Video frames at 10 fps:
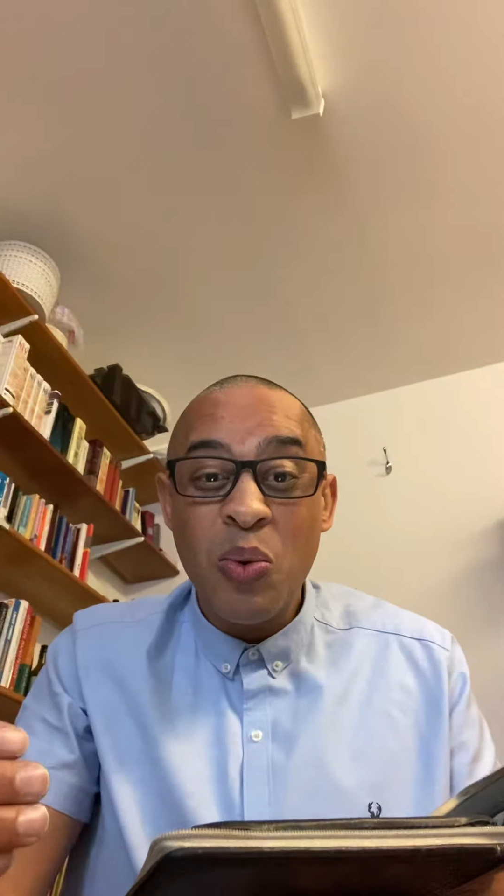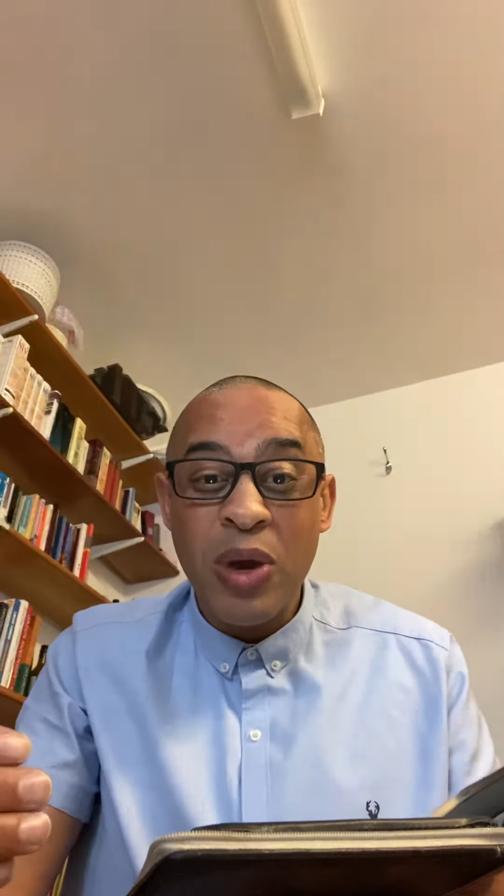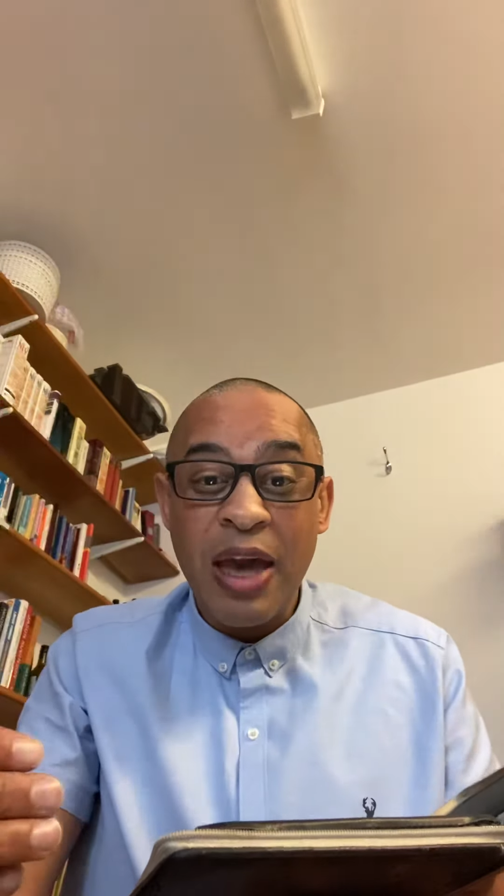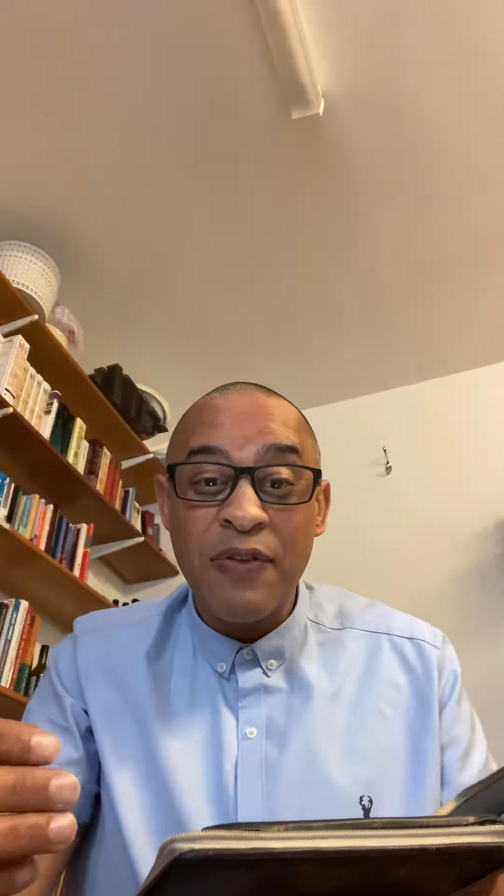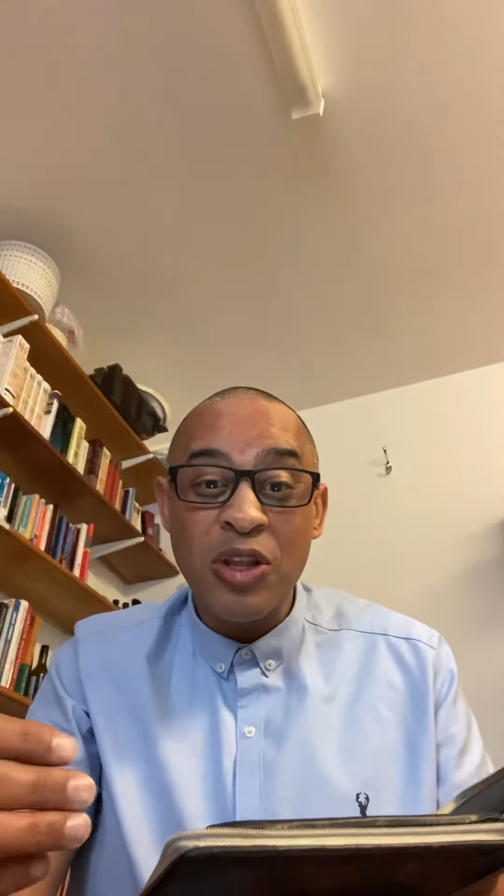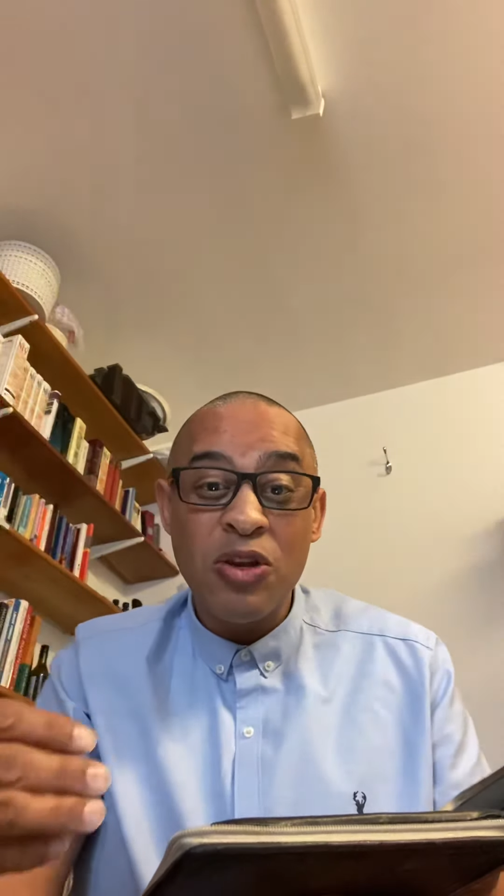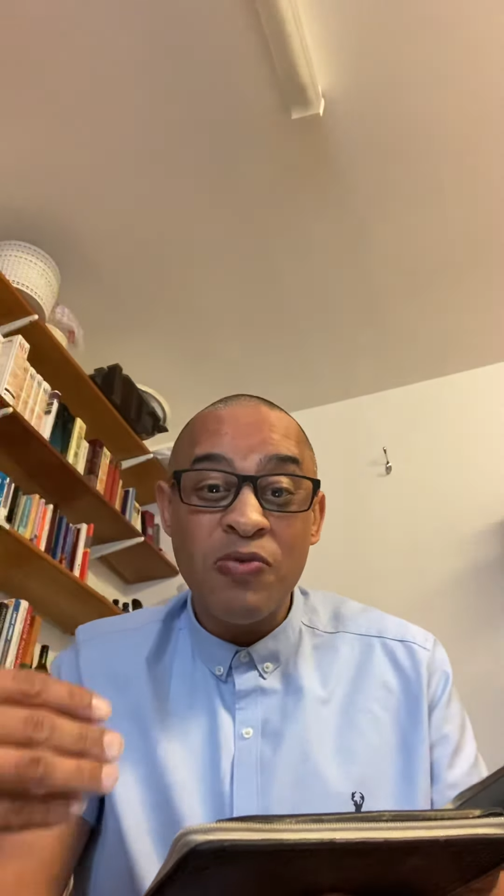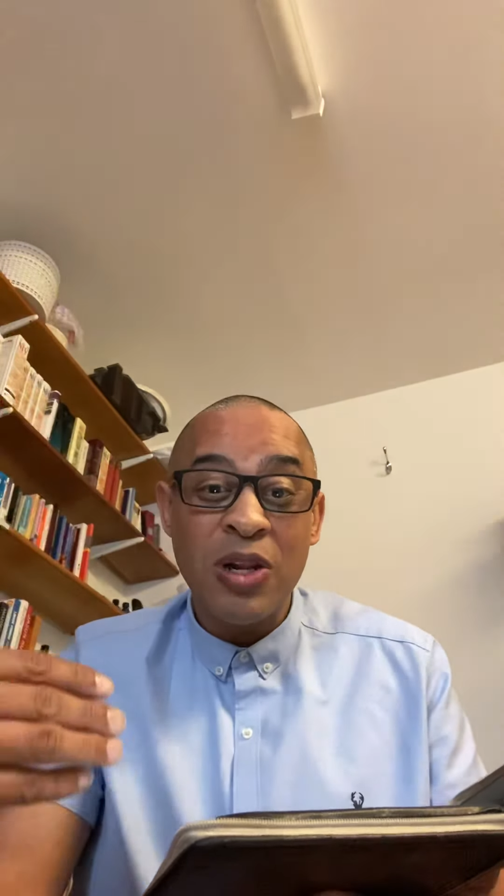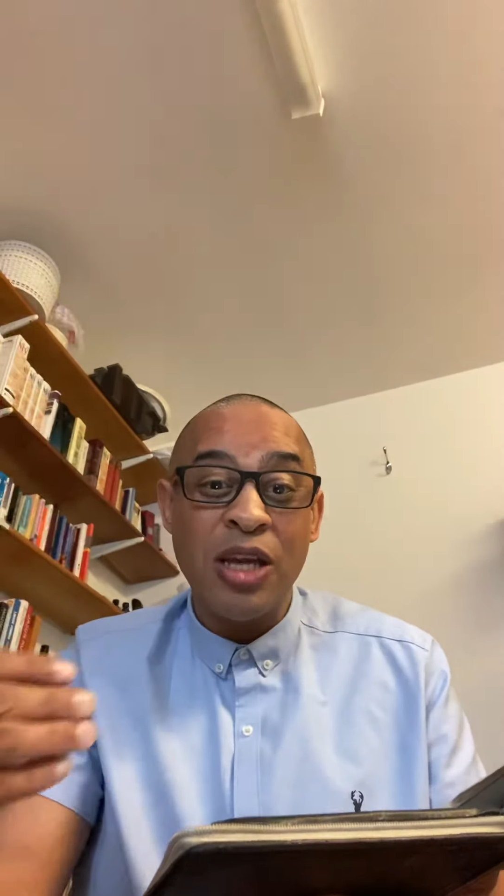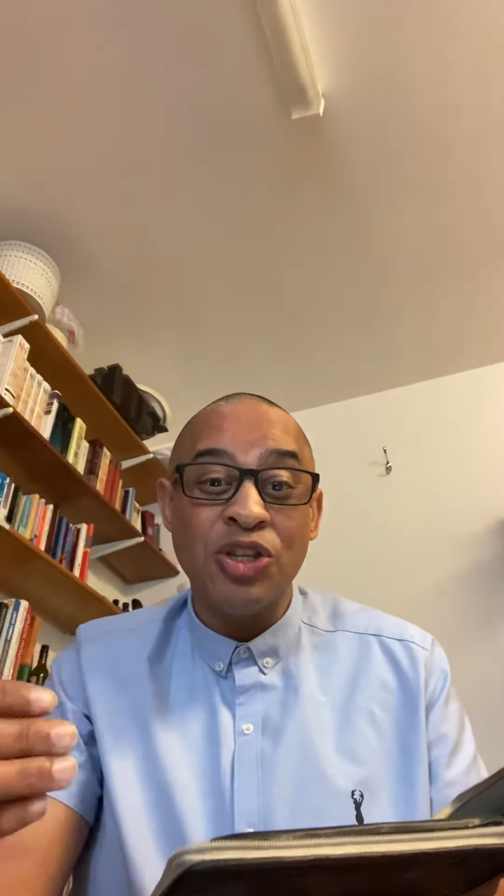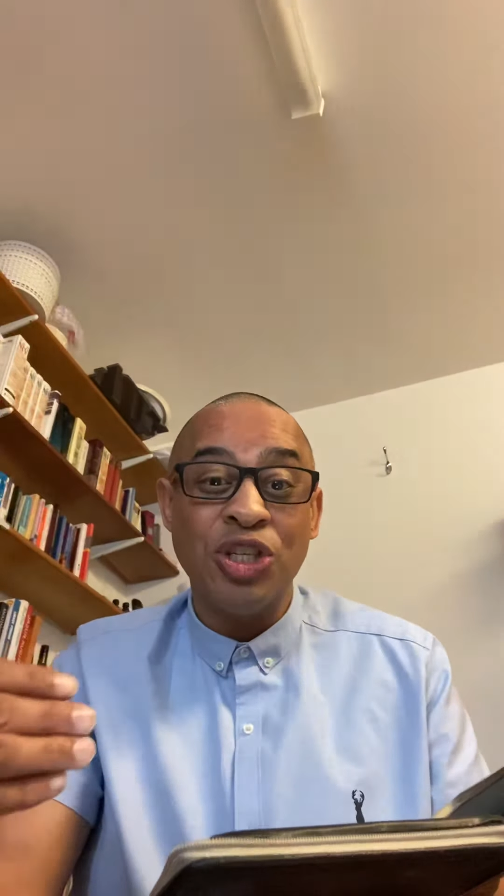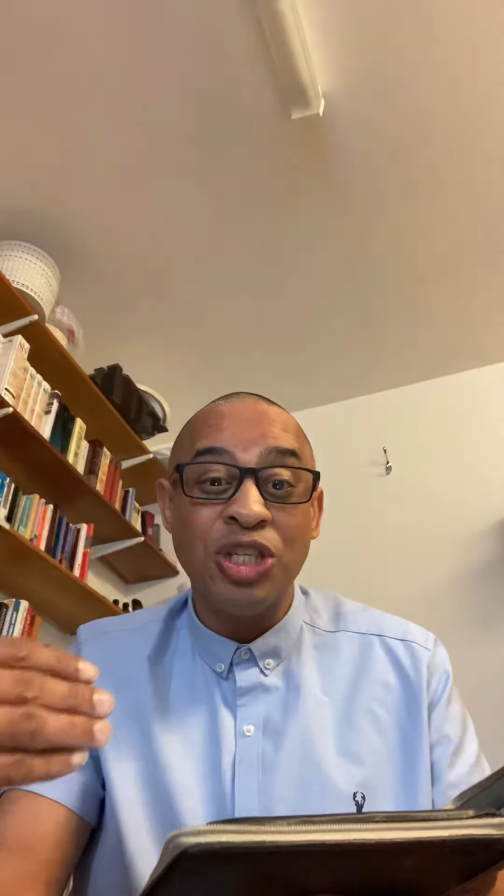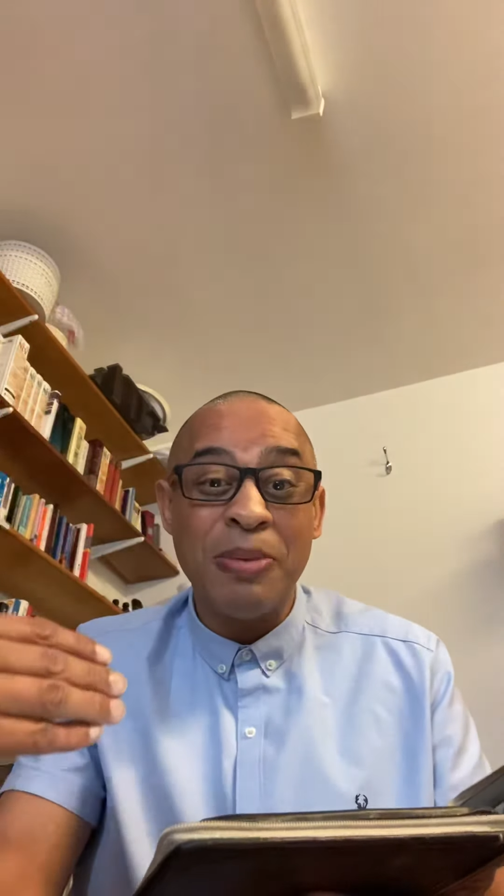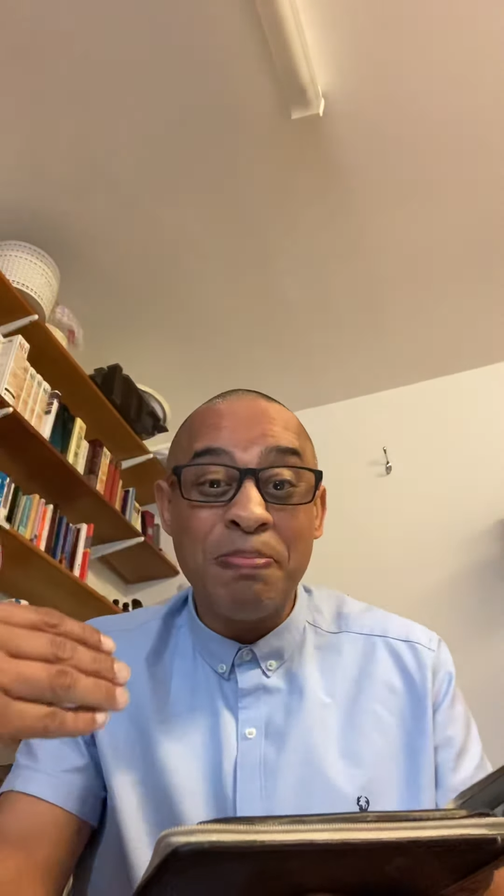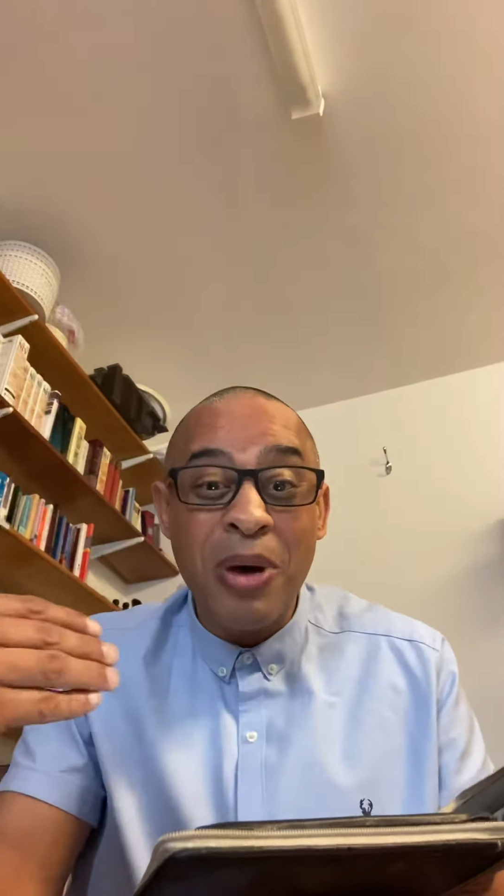We have a new relationship